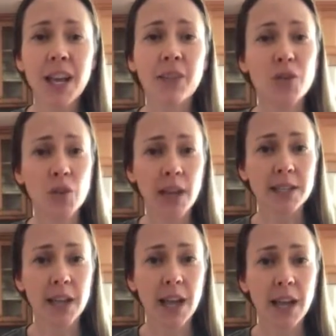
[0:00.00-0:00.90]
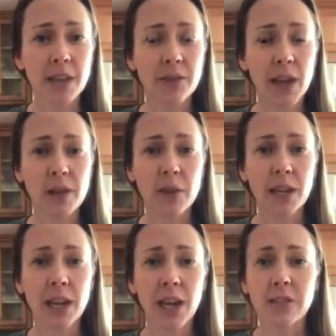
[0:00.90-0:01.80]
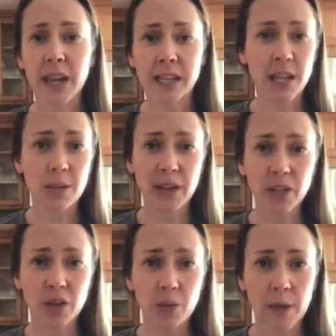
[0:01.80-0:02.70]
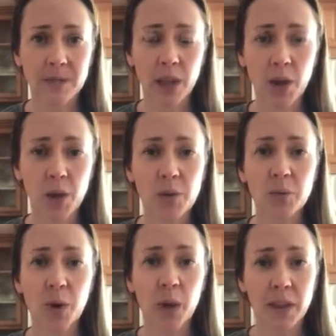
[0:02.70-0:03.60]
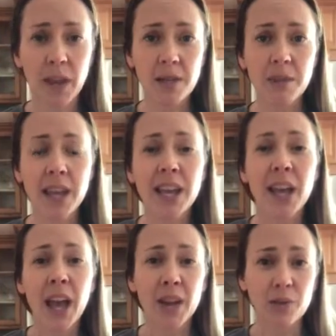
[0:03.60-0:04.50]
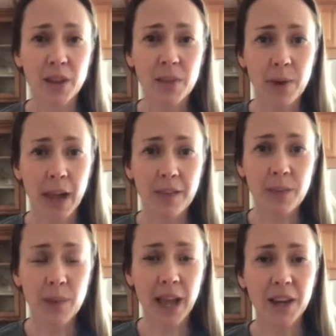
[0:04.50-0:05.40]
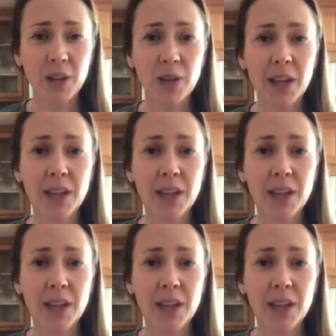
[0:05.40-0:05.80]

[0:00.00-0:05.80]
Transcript: If you guys have any kind of antibacterial wipes at home, go get them and read the back of the panel.